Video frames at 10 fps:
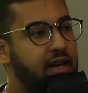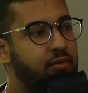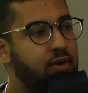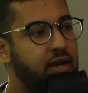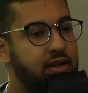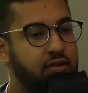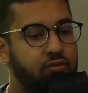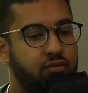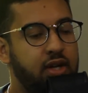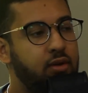and everyone has a
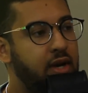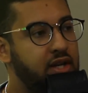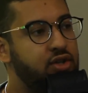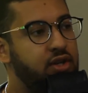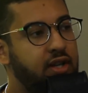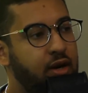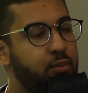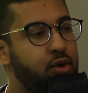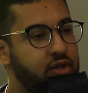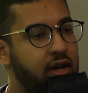real engine to
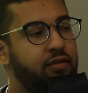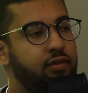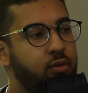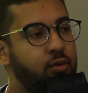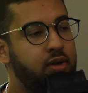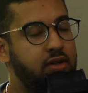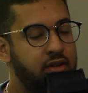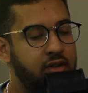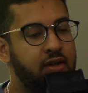help push that forward.